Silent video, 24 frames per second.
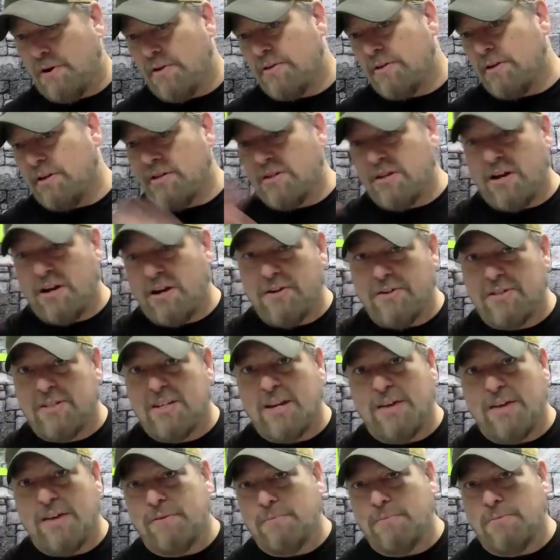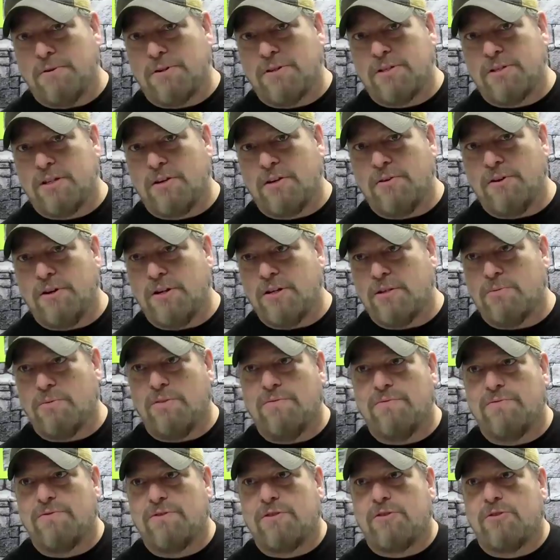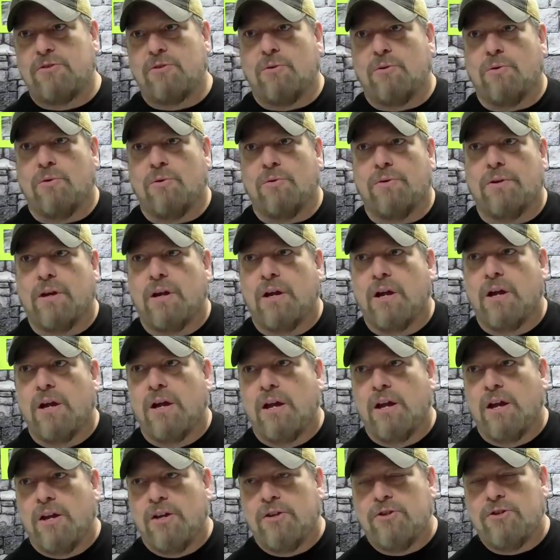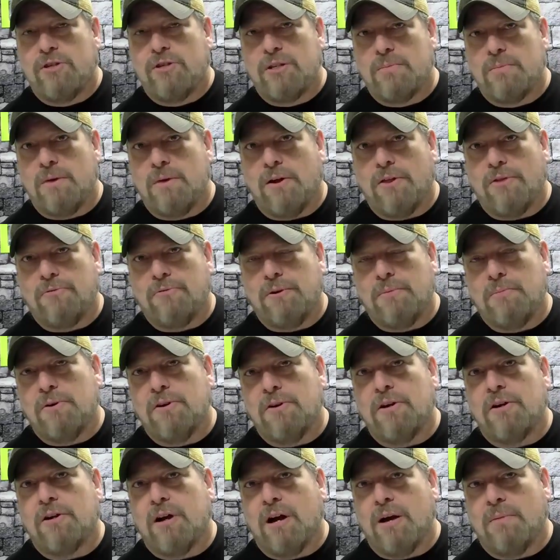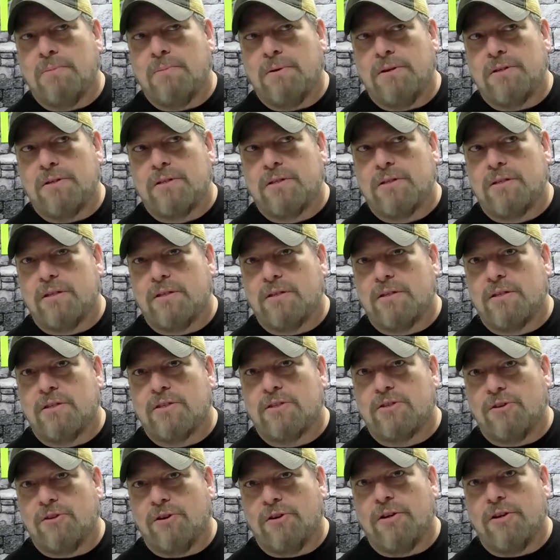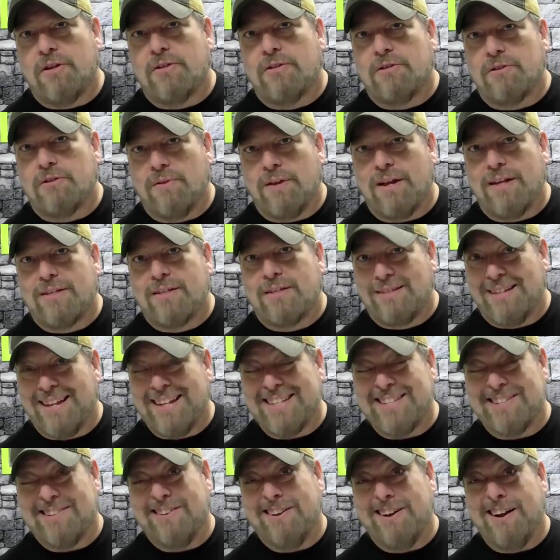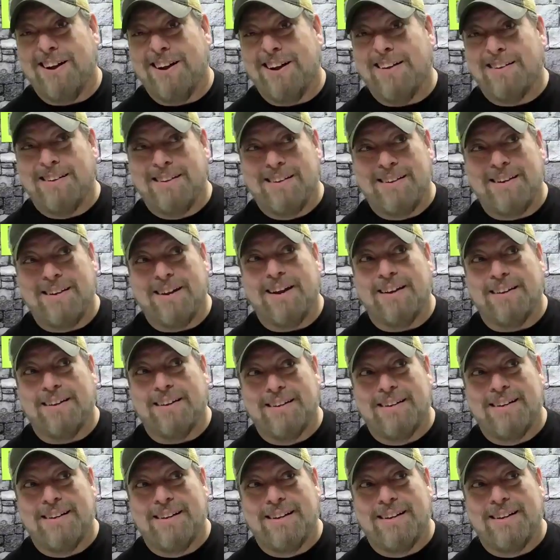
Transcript: Throughout the entire 7-book series, we've sold just about 3 million copies since it started. So that's a lot. Yeah.